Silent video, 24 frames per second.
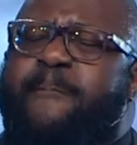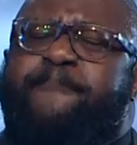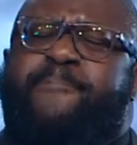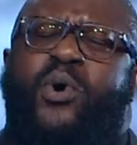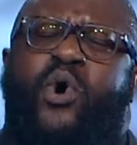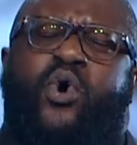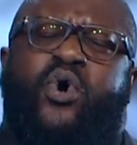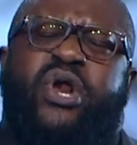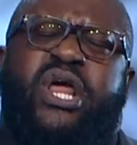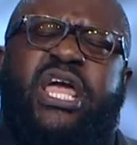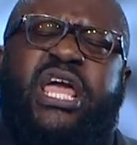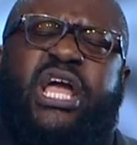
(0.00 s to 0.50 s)

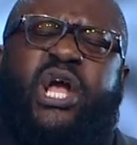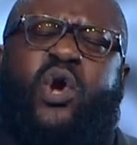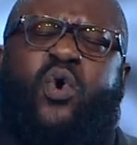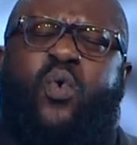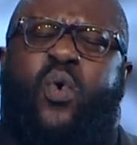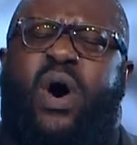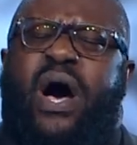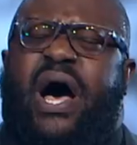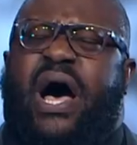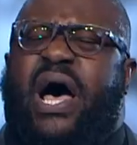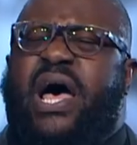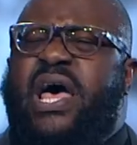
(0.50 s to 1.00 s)

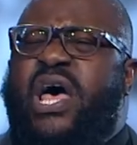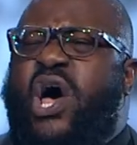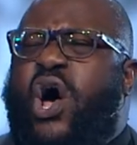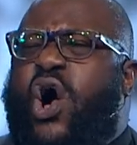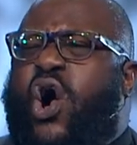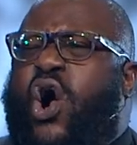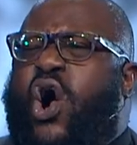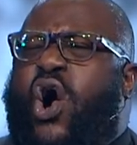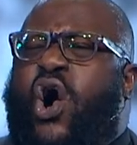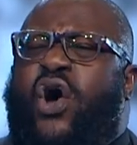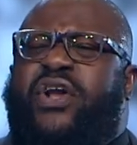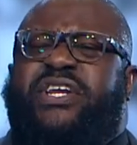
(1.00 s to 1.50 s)
Boricua,
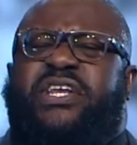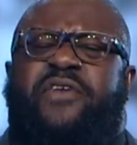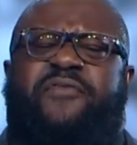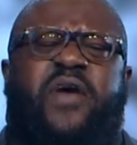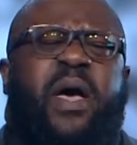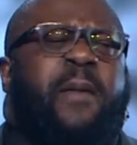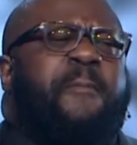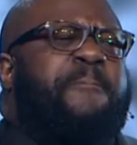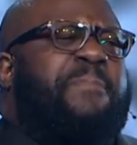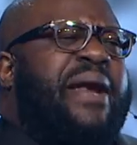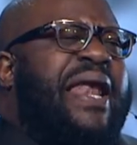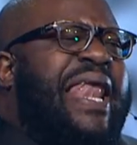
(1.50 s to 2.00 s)
all
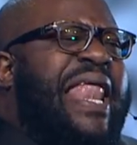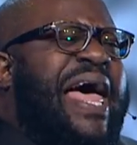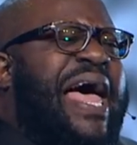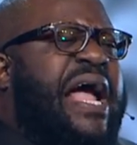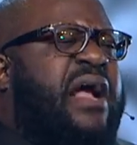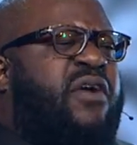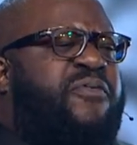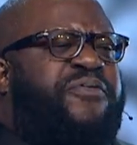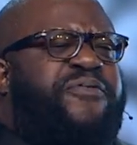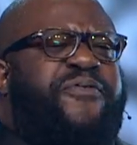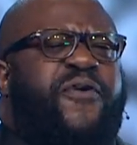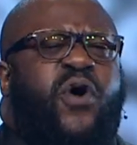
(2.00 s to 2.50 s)
different,
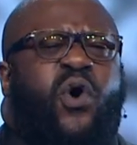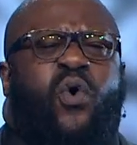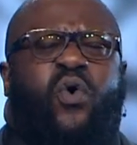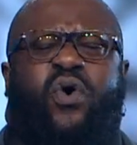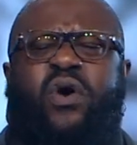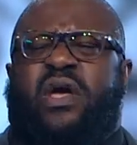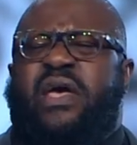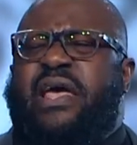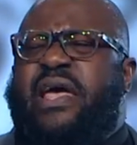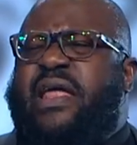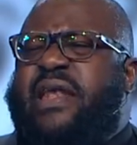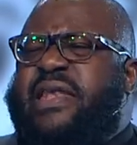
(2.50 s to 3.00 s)
black folk,
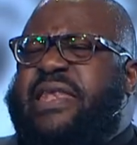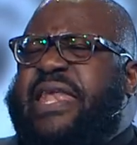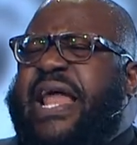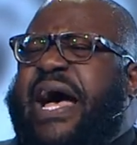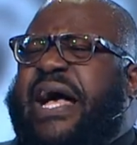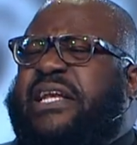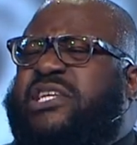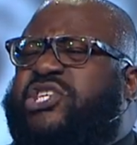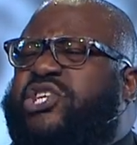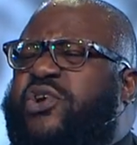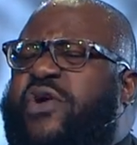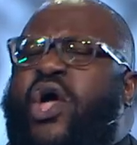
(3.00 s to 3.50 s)

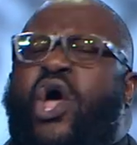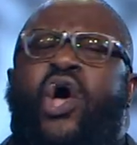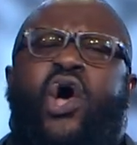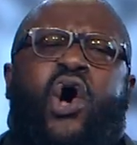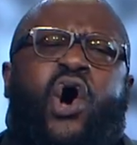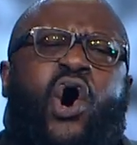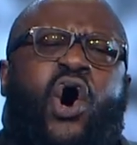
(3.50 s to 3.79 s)
Nigeria.